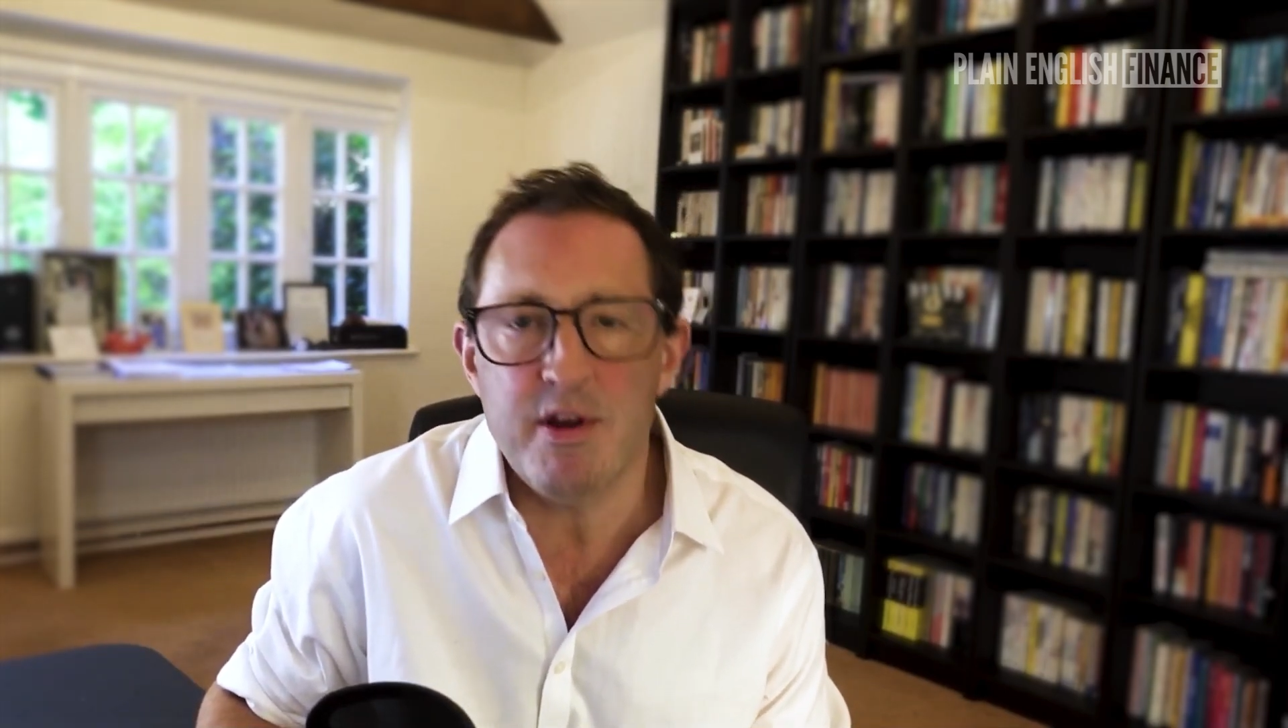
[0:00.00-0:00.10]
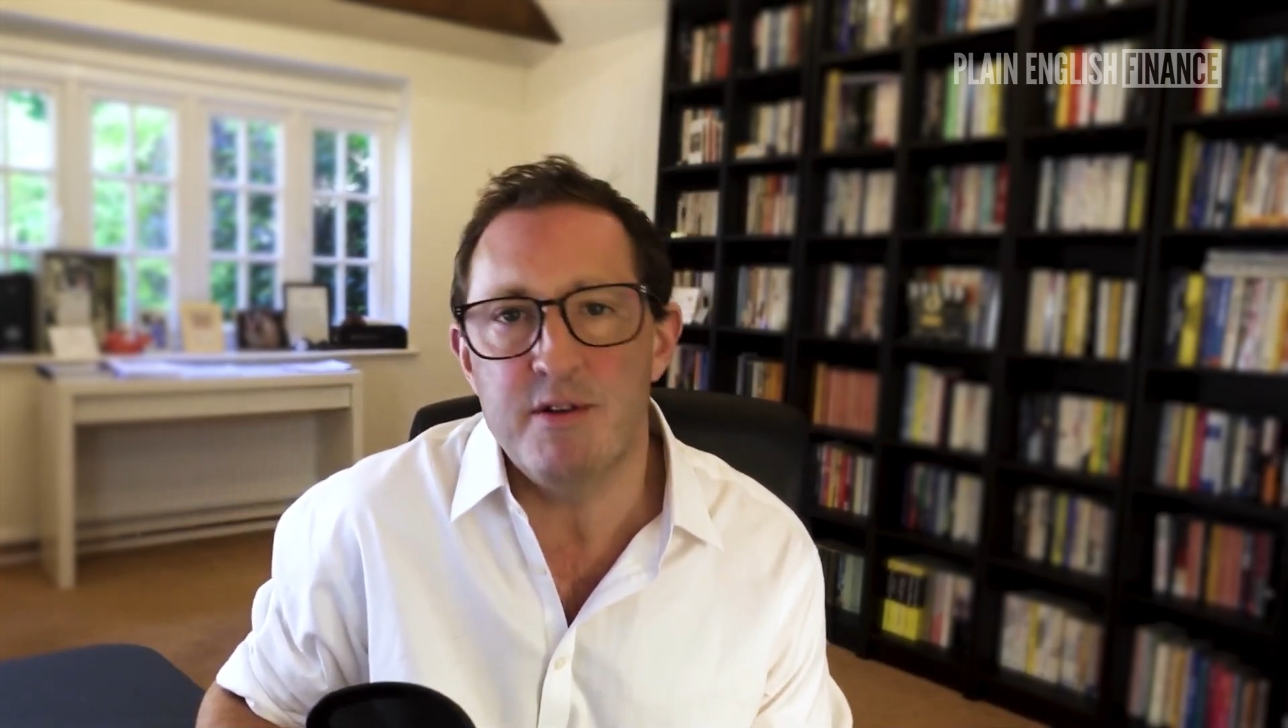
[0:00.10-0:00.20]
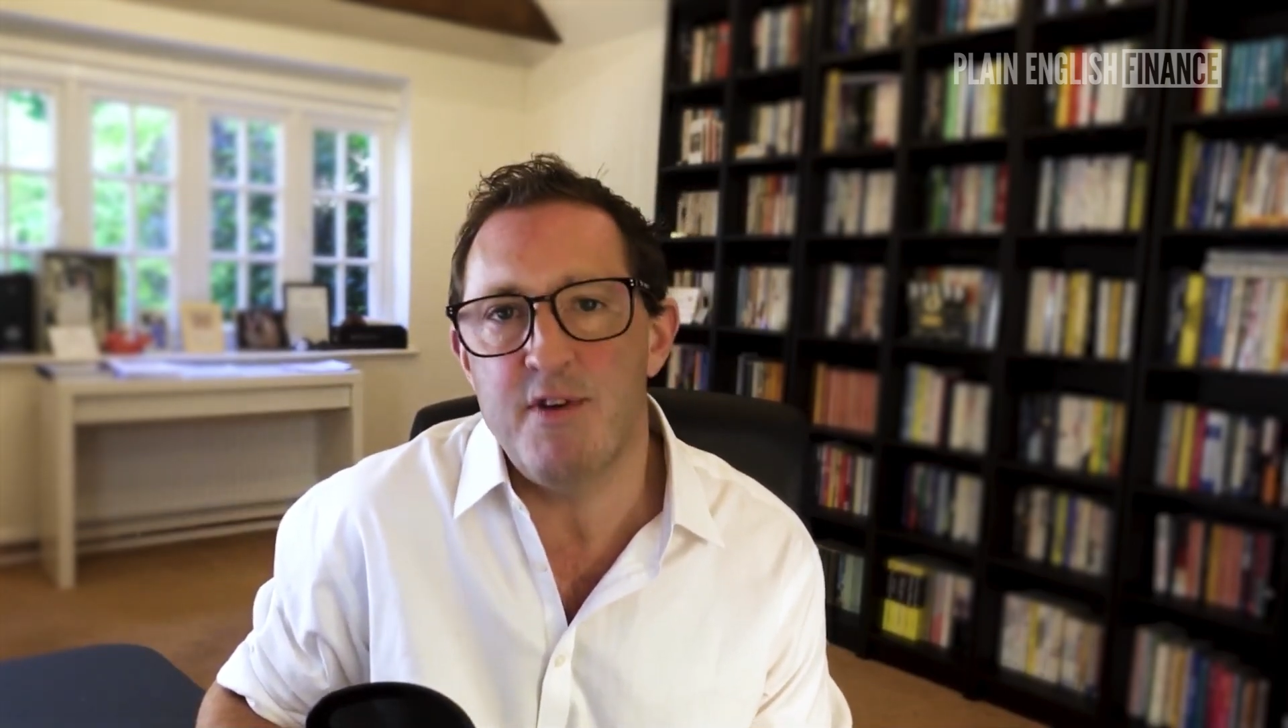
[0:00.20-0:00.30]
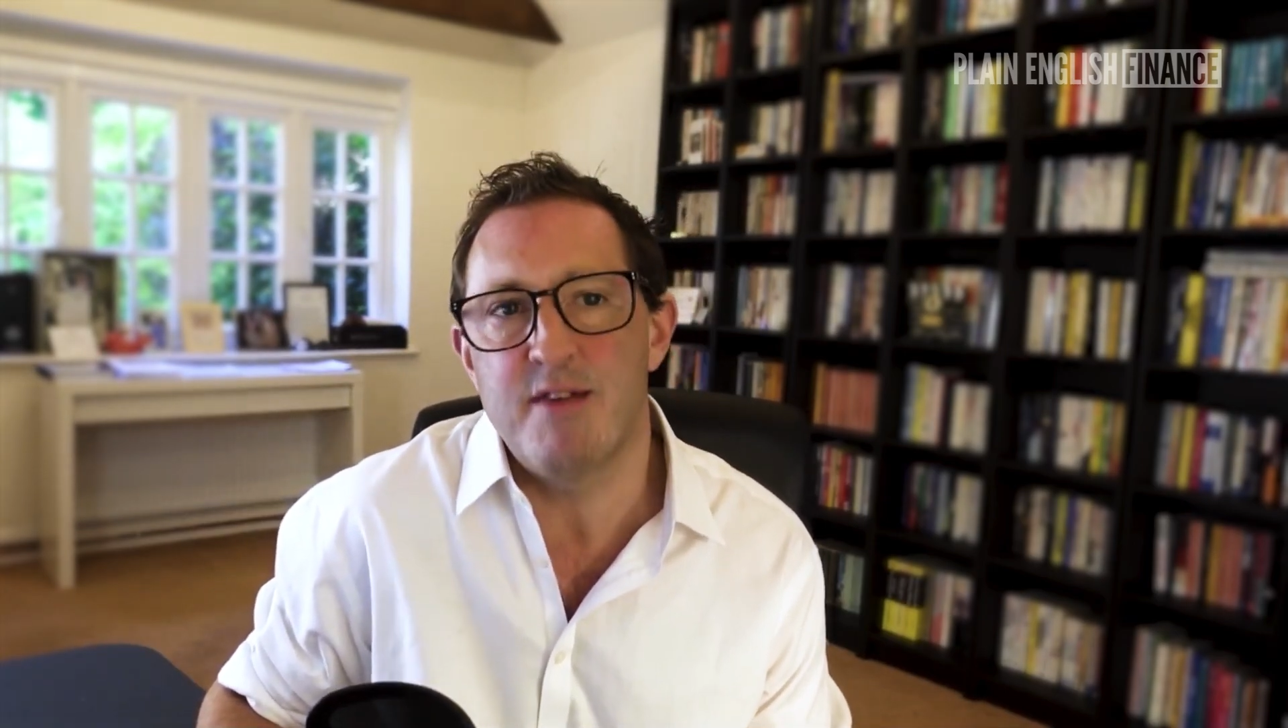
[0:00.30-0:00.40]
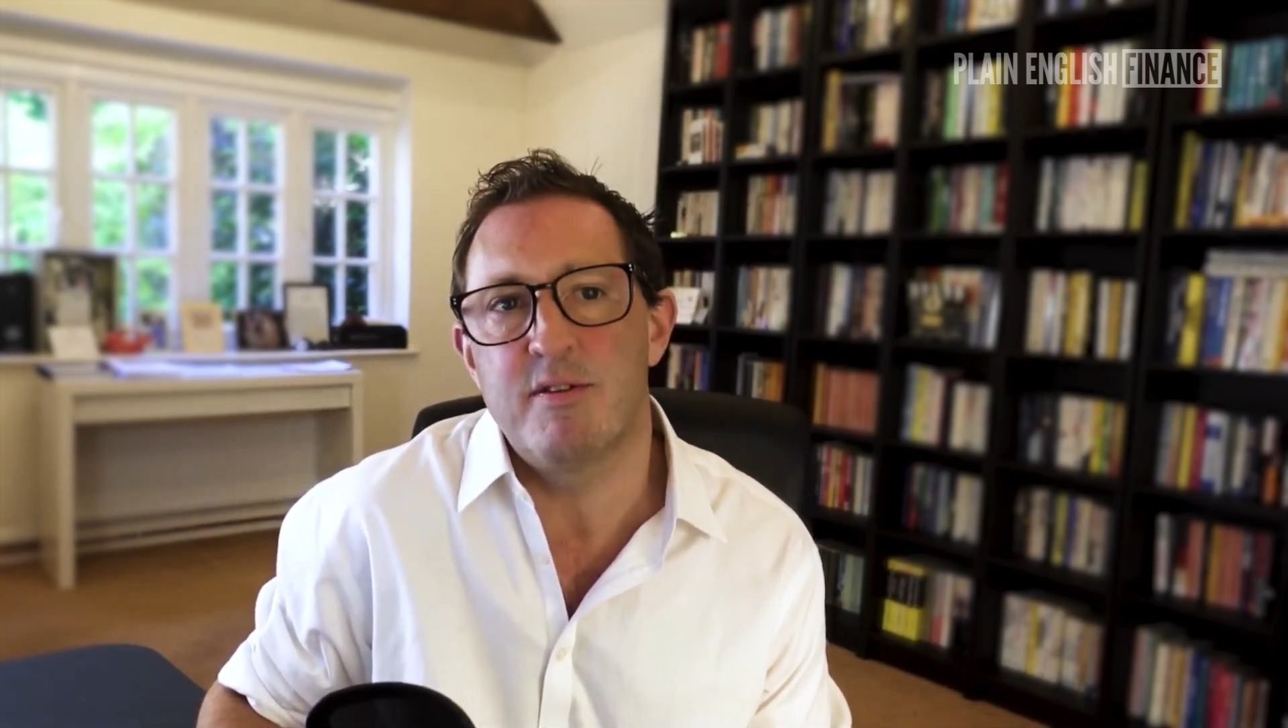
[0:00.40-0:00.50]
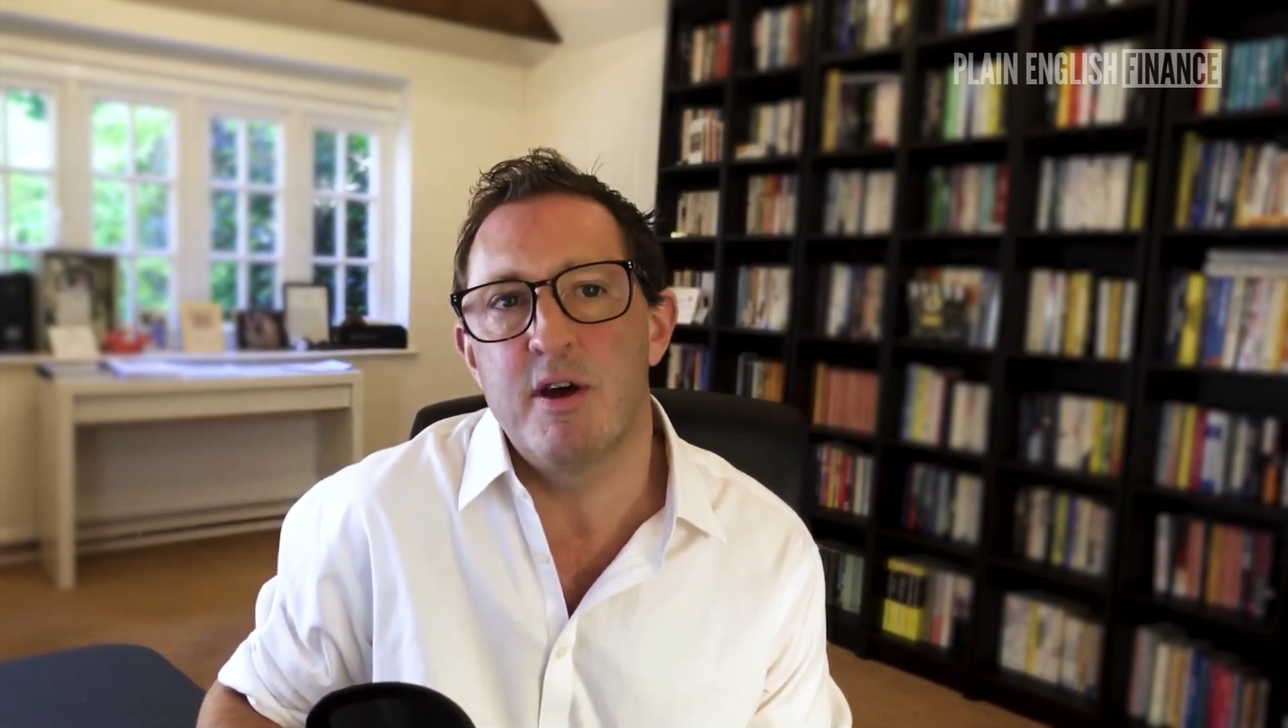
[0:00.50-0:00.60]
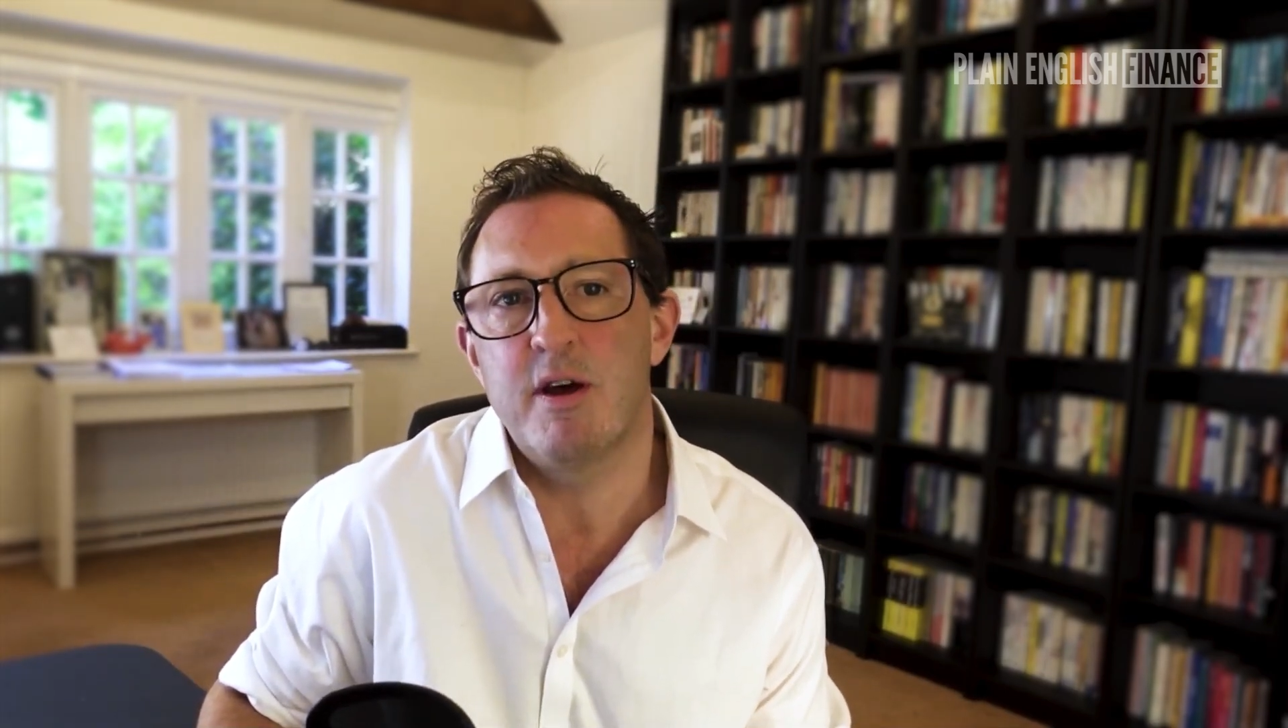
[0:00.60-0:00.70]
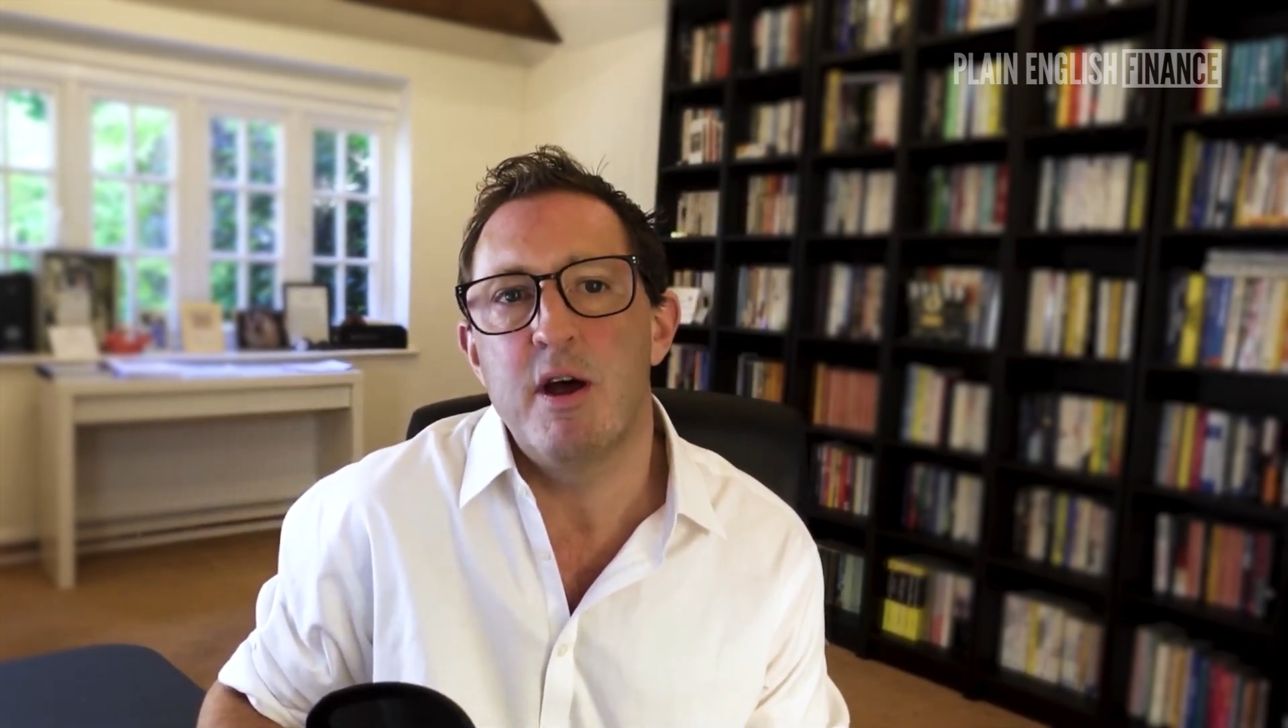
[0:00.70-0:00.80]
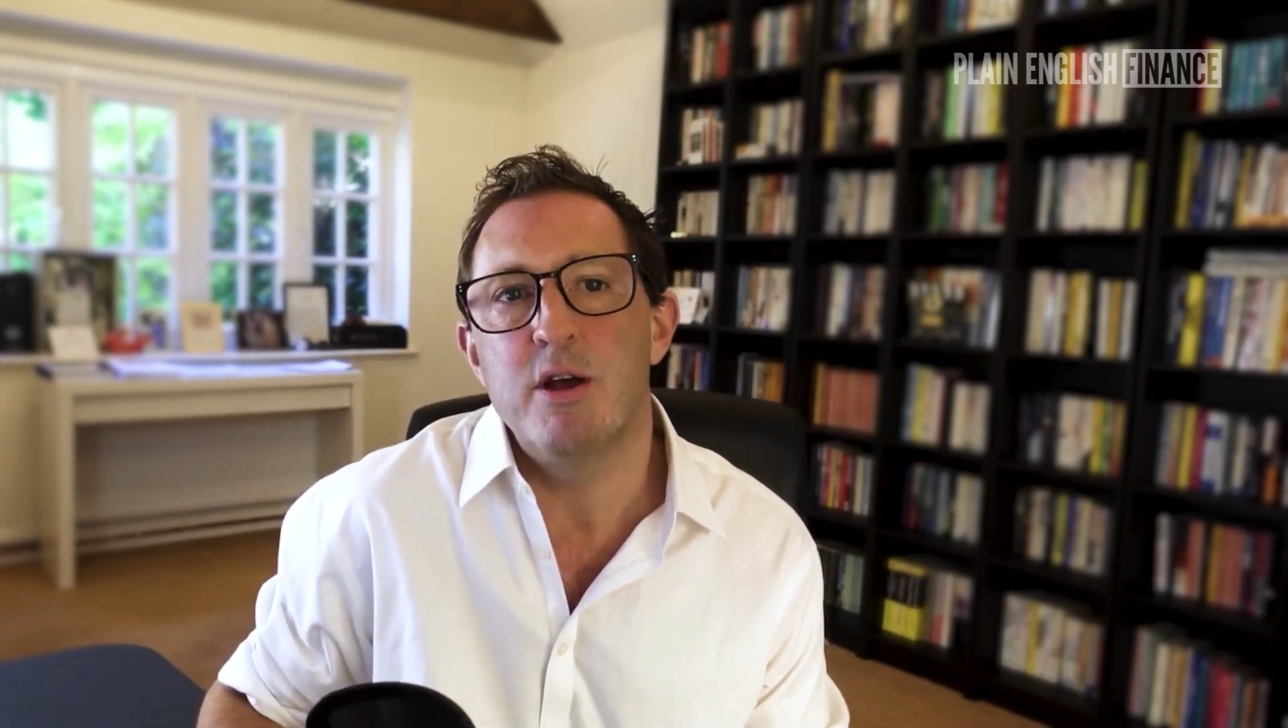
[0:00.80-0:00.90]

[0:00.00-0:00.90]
investor,